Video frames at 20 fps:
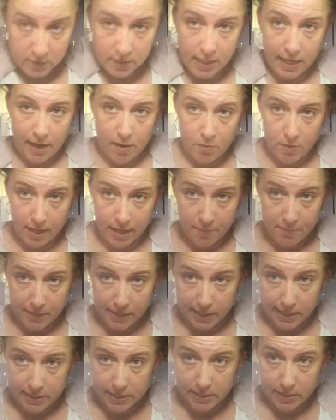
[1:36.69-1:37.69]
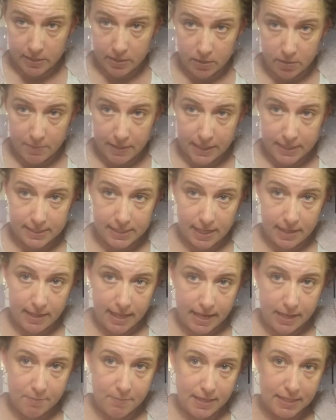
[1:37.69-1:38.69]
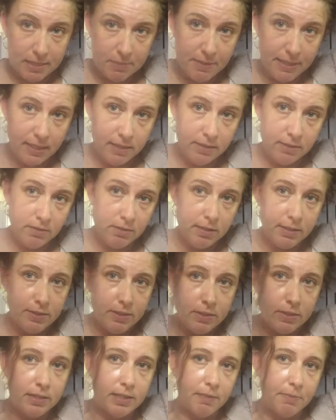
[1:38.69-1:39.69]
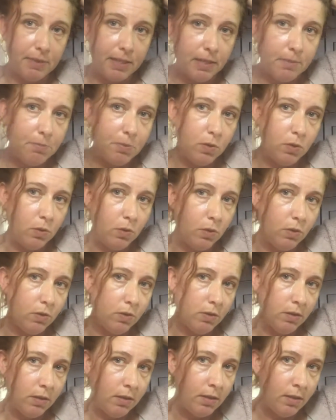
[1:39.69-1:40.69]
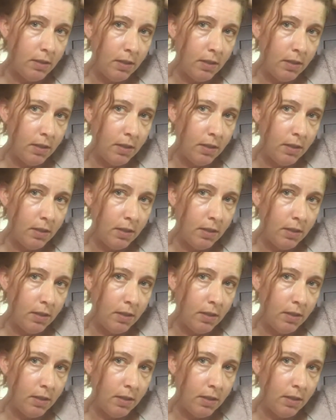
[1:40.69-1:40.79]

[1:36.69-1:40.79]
Now what I'm gonna do, because I like mine to be a little looser, is I'm gonna pull